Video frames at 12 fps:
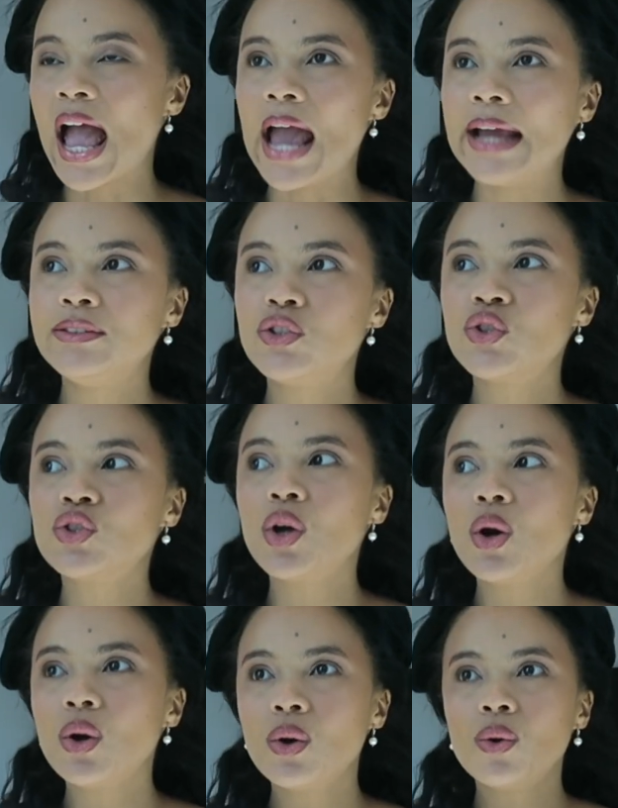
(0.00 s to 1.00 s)
And
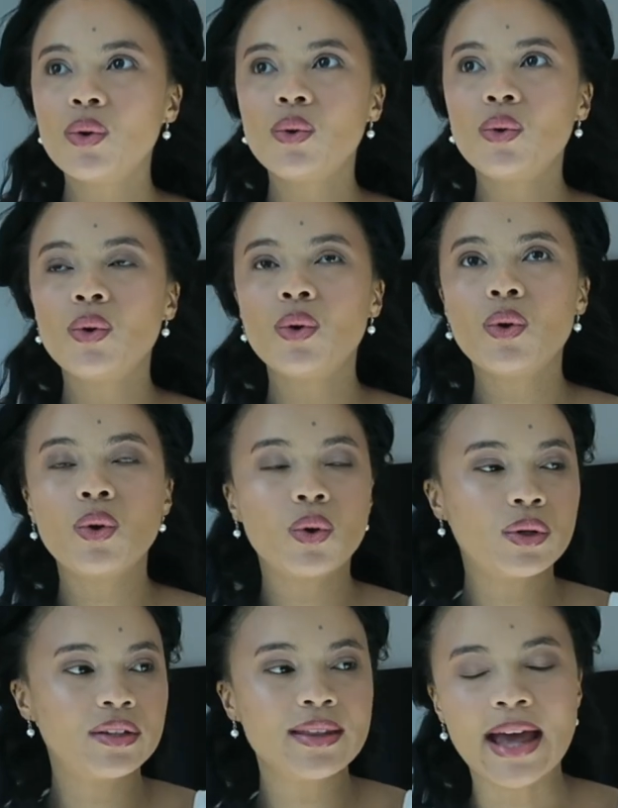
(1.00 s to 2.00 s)
so
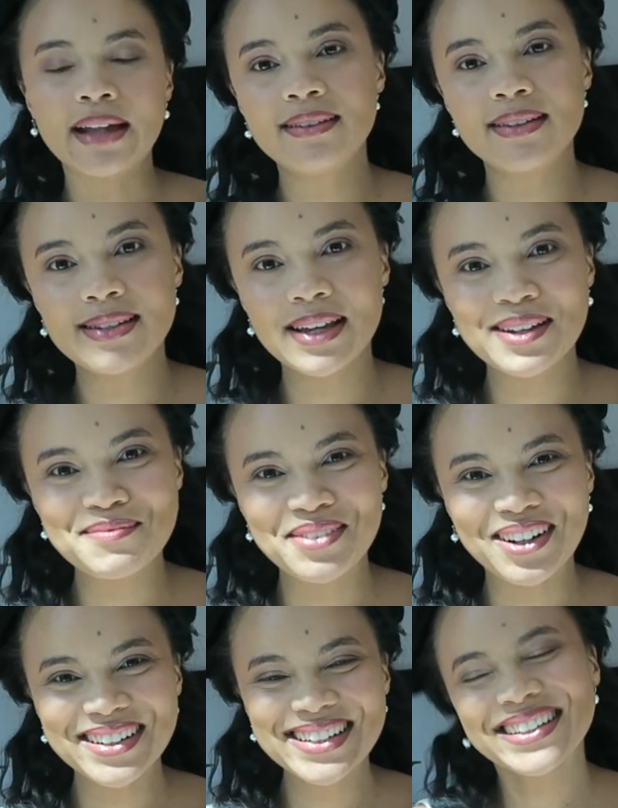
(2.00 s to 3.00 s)
that's the second
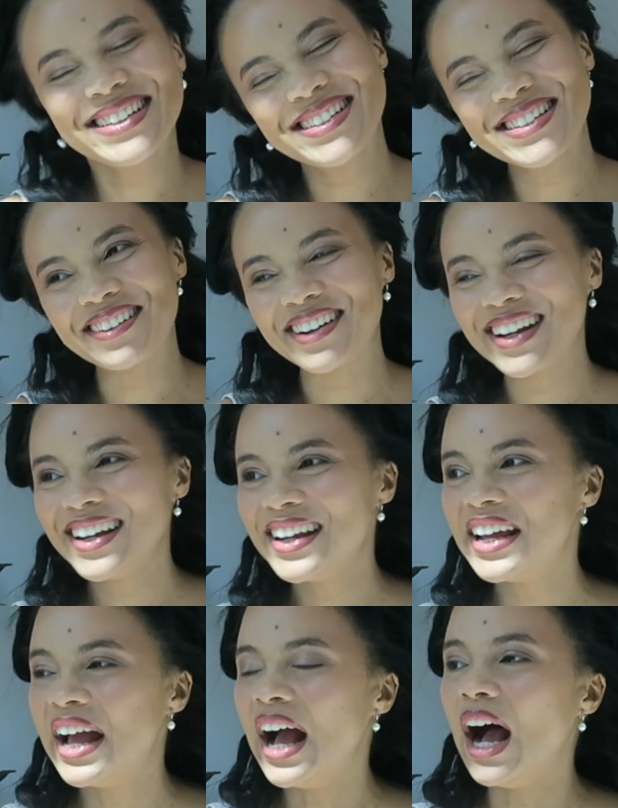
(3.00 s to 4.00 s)
part, sorry.
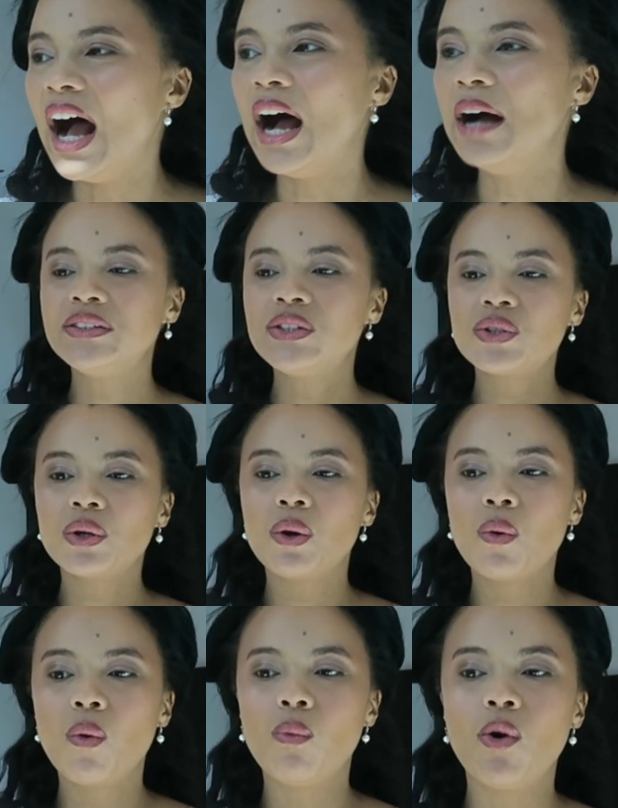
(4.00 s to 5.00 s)
And
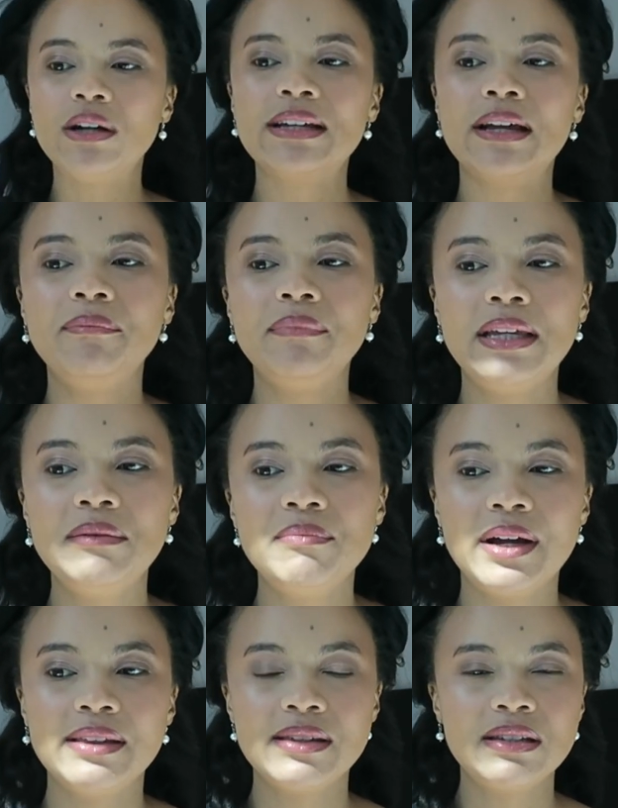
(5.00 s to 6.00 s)
so what I mean
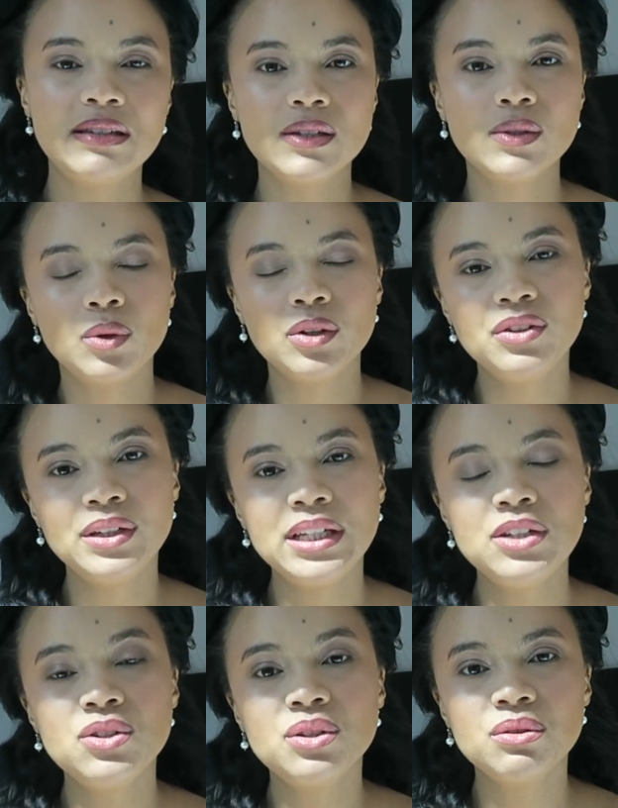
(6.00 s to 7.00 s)
by this is, what you
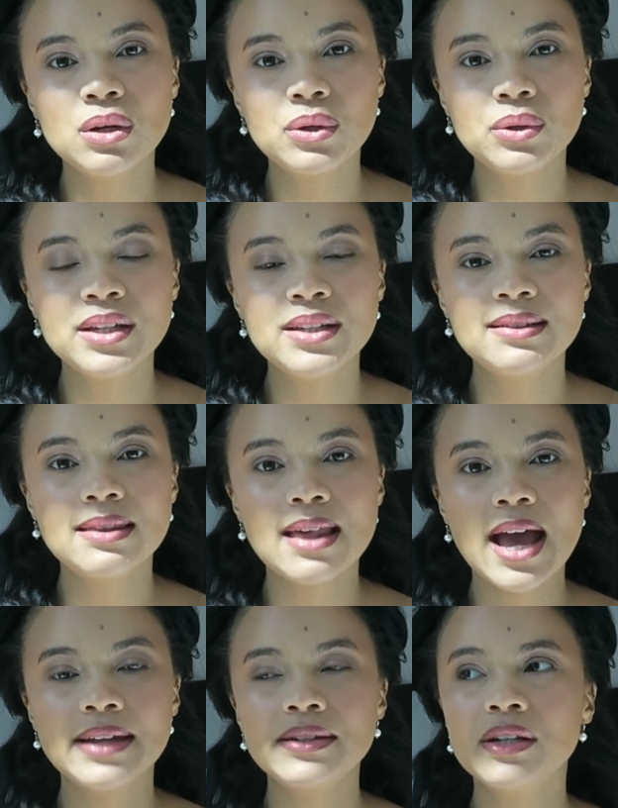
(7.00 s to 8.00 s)
need to know is
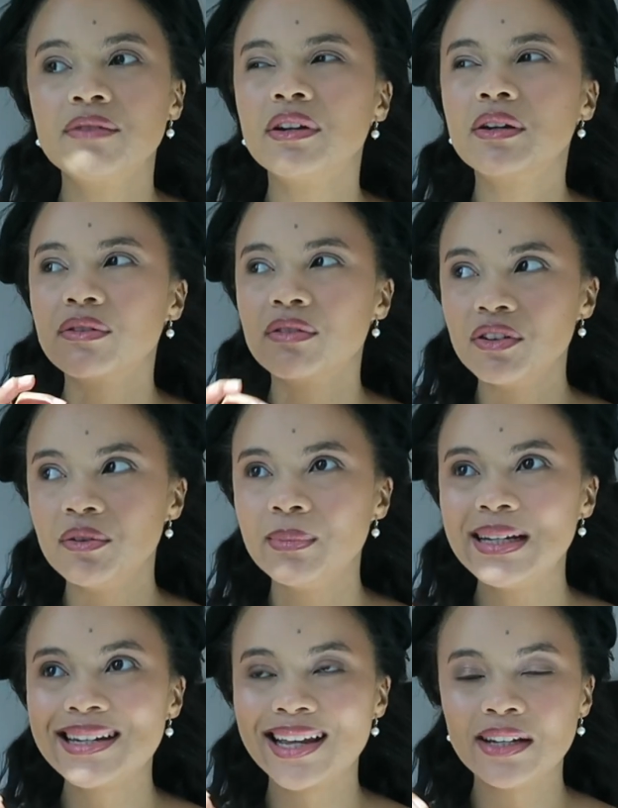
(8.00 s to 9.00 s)
that
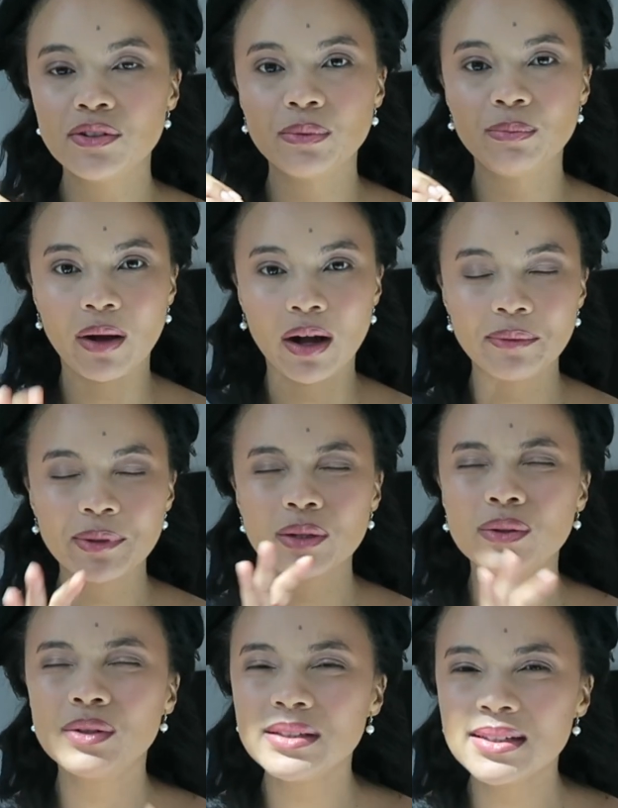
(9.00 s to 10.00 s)
recruitment in Dubai,
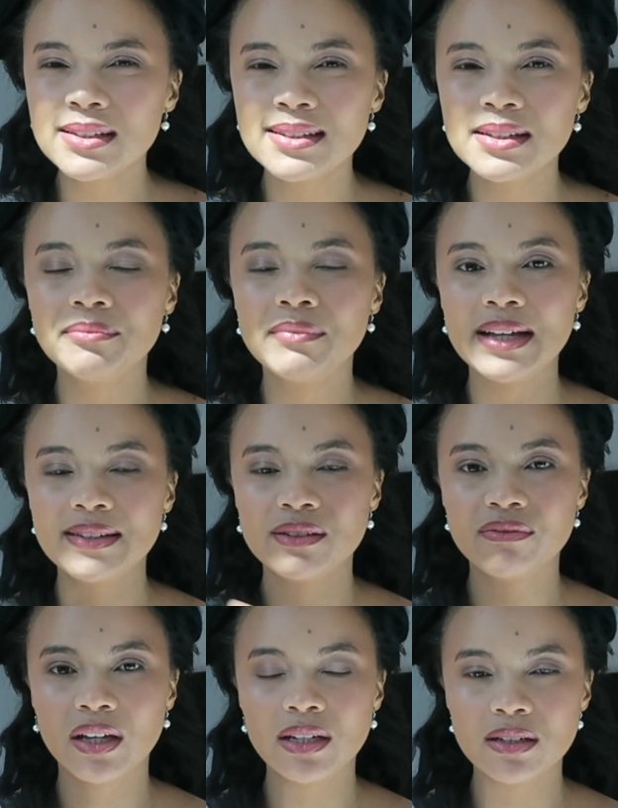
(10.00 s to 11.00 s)
because it's a
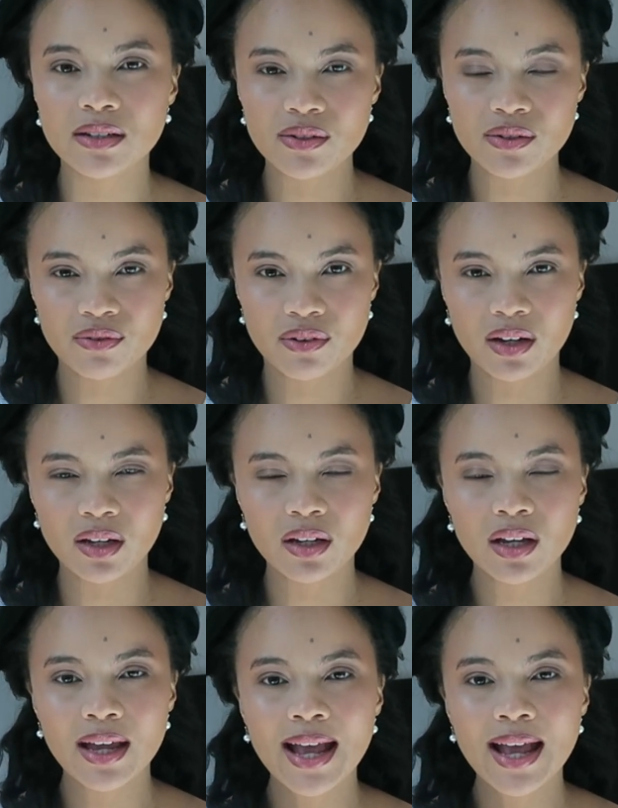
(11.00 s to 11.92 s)
massive industry,